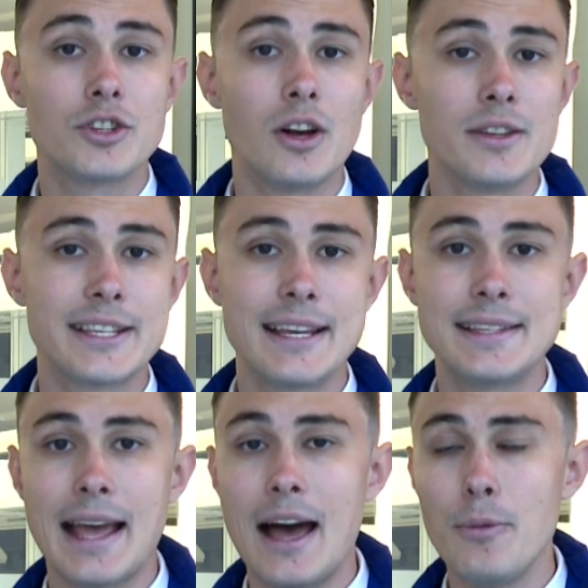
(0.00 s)
Atal
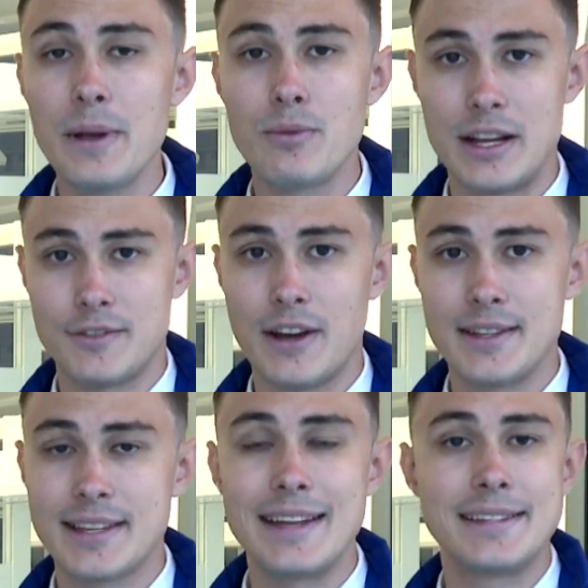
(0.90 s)
says helping raise
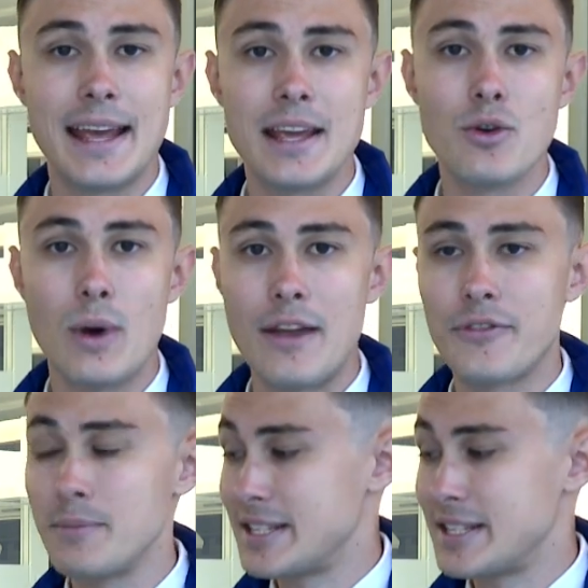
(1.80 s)
funds can take away from